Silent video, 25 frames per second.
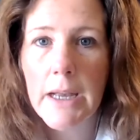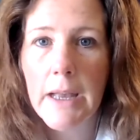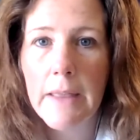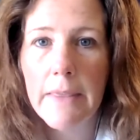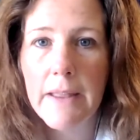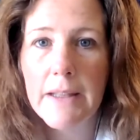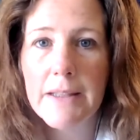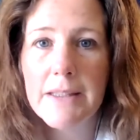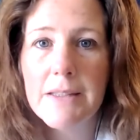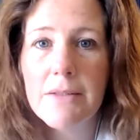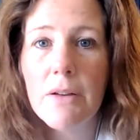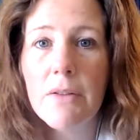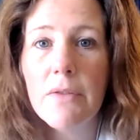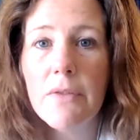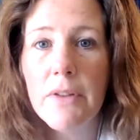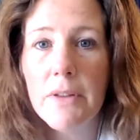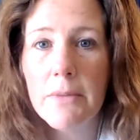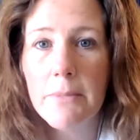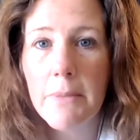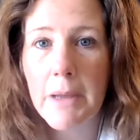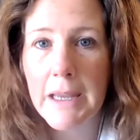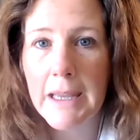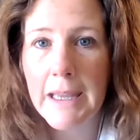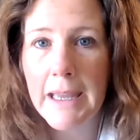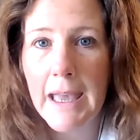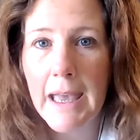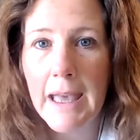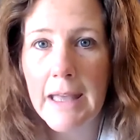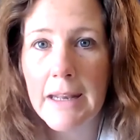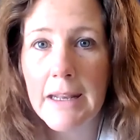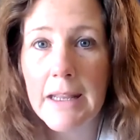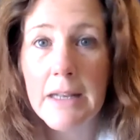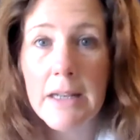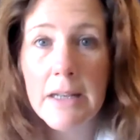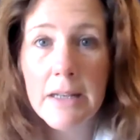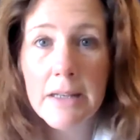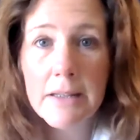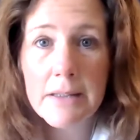And that's how I feed my cat.
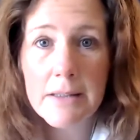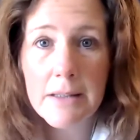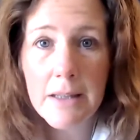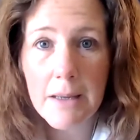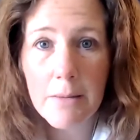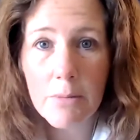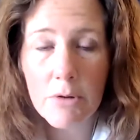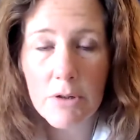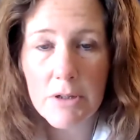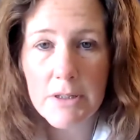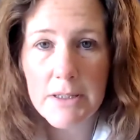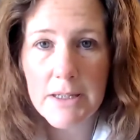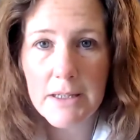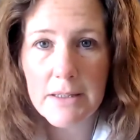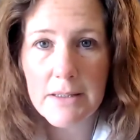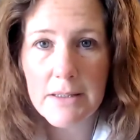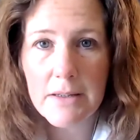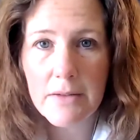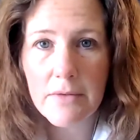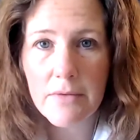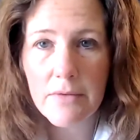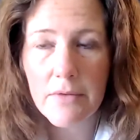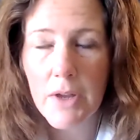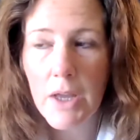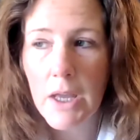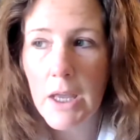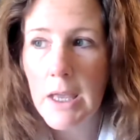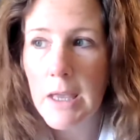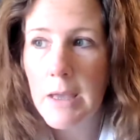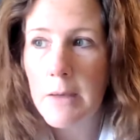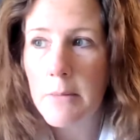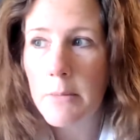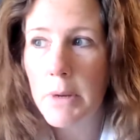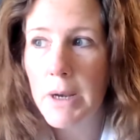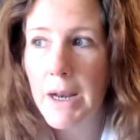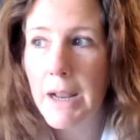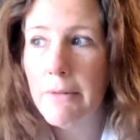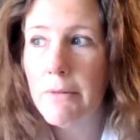And it is labor intensive,
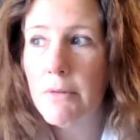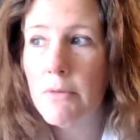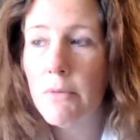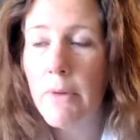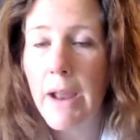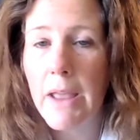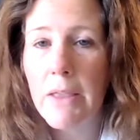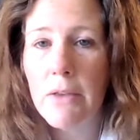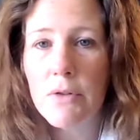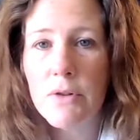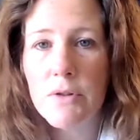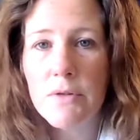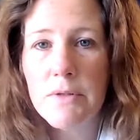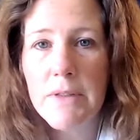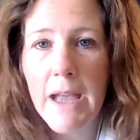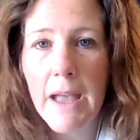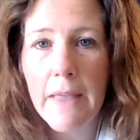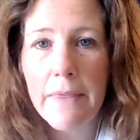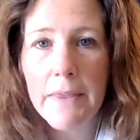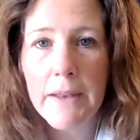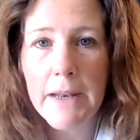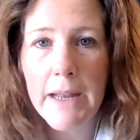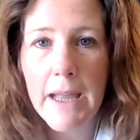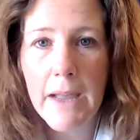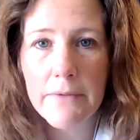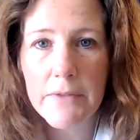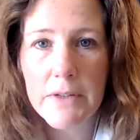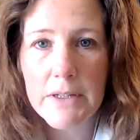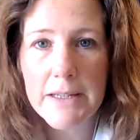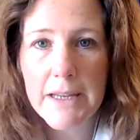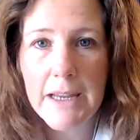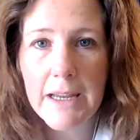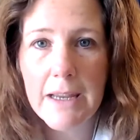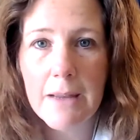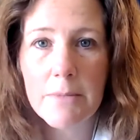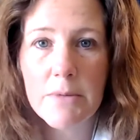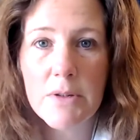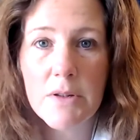but I would rather do that than have to
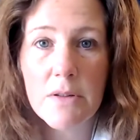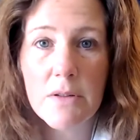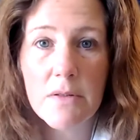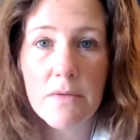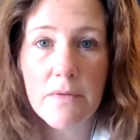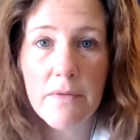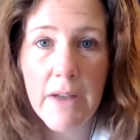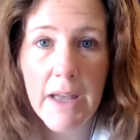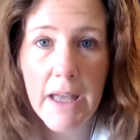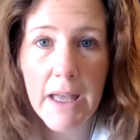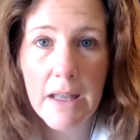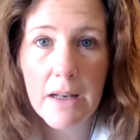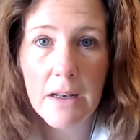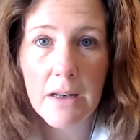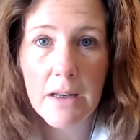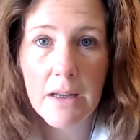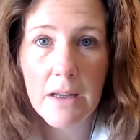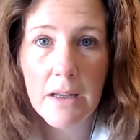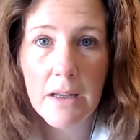take him to the vet.